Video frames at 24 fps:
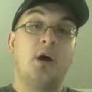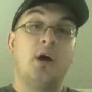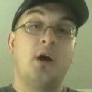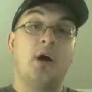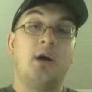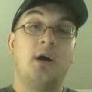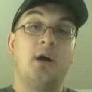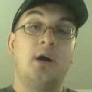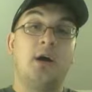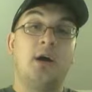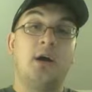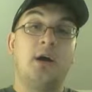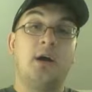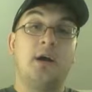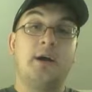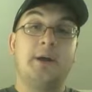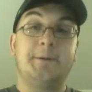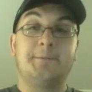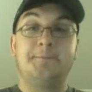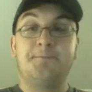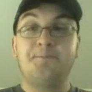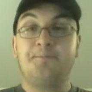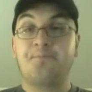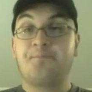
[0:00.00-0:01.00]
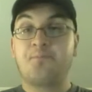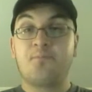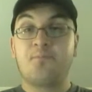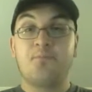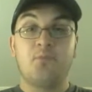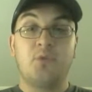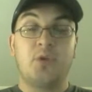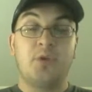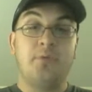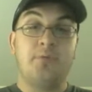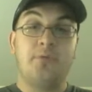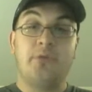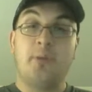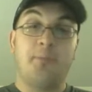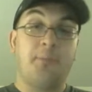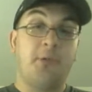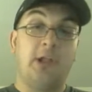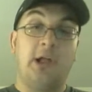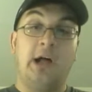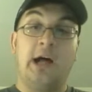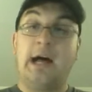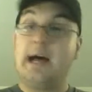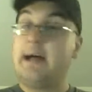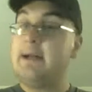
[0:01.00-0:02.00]
The
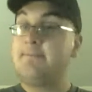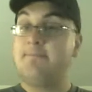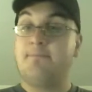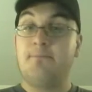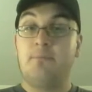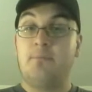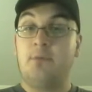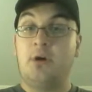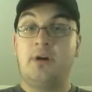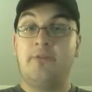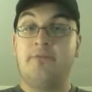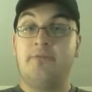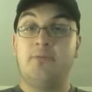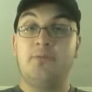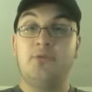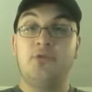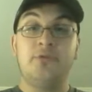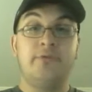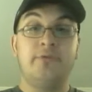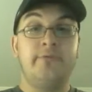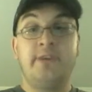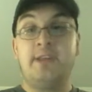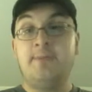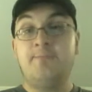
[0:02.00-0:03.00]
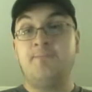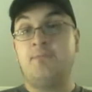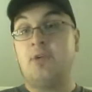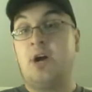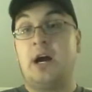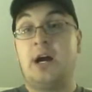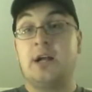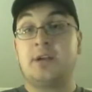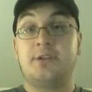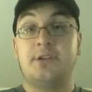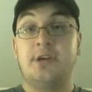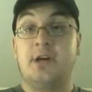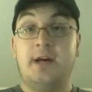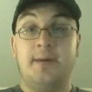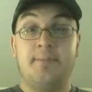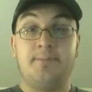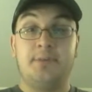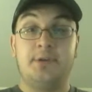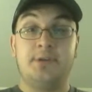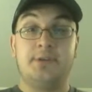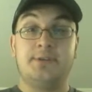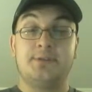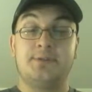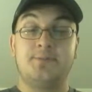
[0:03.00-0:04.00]
plot of the movie, Knocked
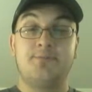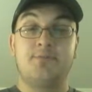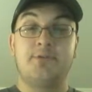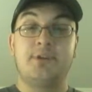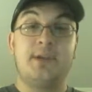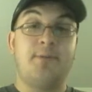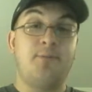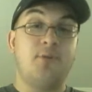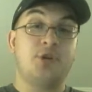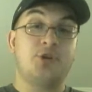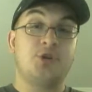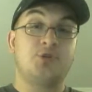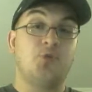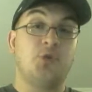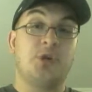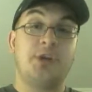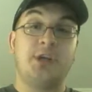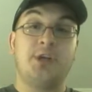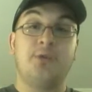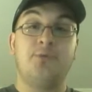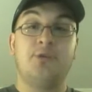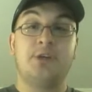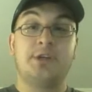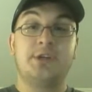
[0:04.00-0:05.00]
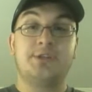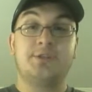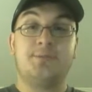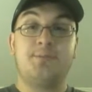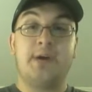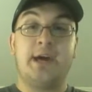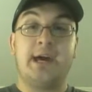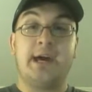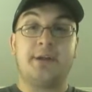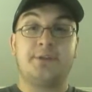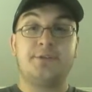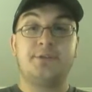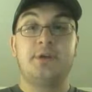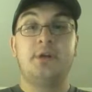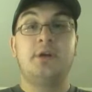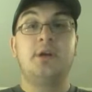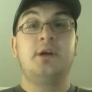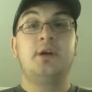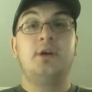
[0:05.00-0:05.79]
Up, is pretty much what you would expect.